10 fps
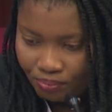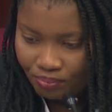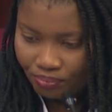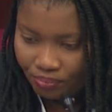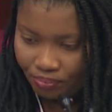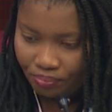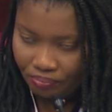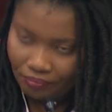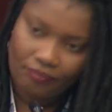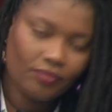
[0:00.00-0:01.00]
you look at
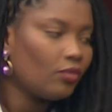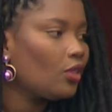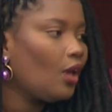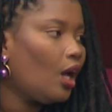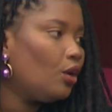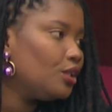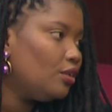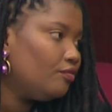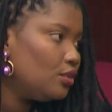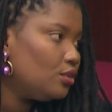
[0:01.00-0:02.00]
the
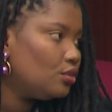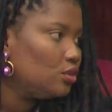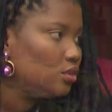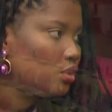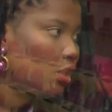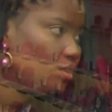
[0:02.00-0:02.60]
emerging debates in